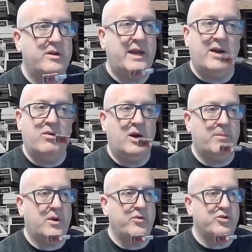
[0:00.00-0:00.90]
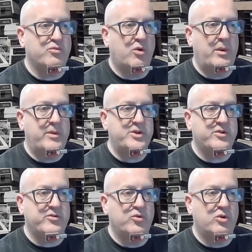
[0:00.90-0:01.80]
Now upload your ROM
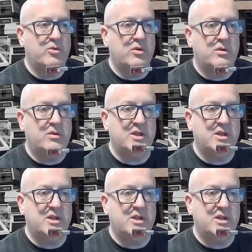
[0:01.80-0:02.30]
image as normal.